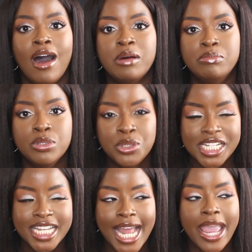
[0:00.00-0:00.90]

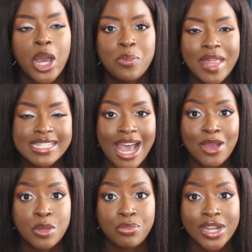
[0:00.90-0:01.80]
arbutin. I hope that's how
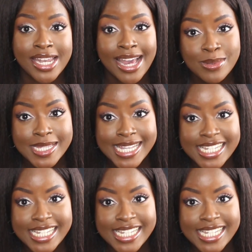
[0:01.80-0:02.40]
you pronounce